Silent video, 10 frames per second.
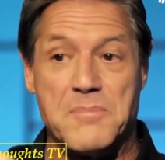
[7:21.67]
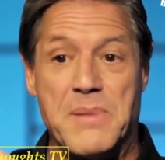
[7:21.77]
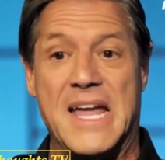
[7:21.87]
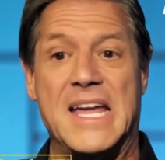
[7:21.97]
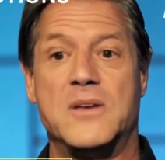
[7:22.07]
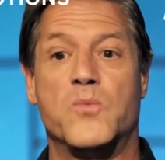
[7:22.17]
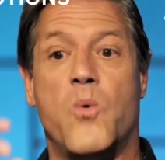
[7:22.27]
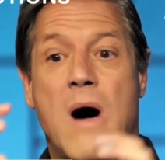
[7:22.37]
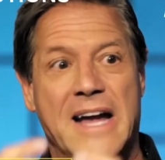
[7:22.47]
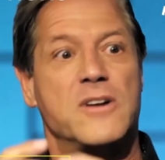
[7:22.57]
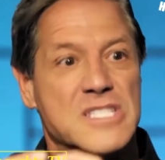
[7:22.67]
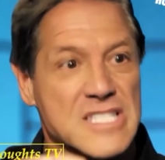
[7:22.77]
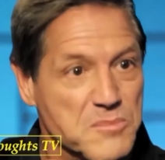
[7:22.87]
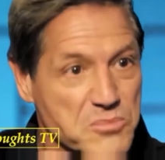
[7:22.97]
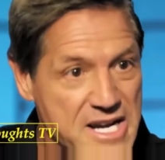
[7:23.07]
and pain
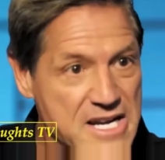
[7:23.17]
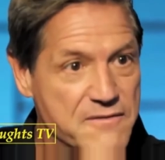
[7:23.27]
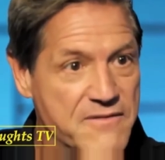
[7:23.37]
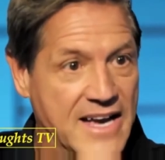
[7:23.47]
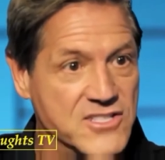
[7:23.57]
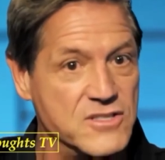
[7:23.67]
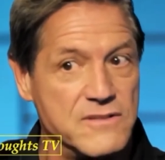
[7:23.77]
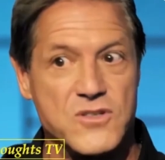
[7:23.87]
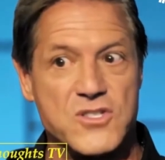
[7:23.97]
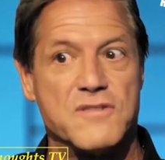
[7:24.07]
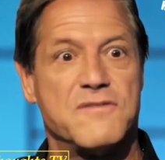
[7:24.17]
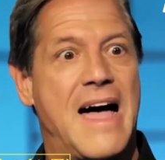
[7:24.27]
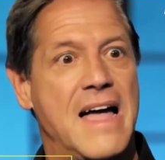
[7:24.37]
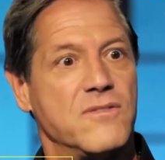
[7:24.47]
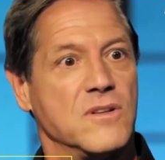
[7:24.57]
wires in the brain faster for
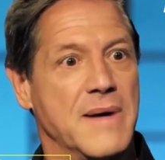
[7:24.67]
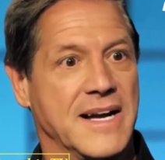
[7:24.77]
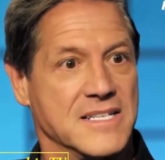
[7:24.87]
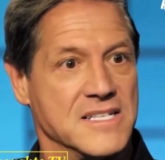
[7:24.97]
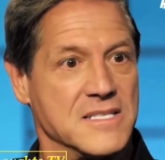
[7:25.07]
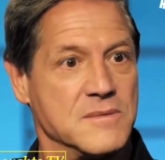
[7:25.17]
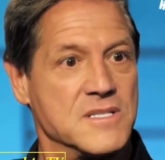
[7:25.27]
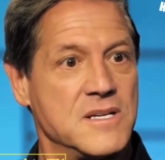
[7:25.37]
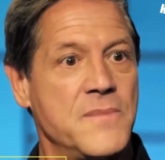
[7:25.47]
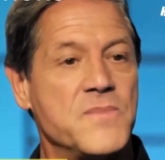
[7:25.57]
survival mechanisms.